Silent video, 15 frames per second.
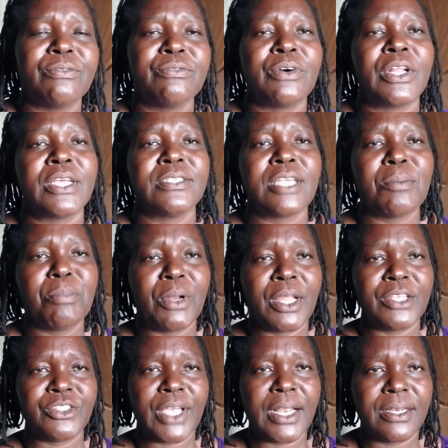for example
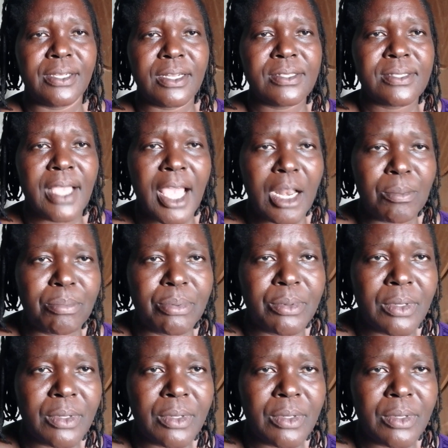a child needs help,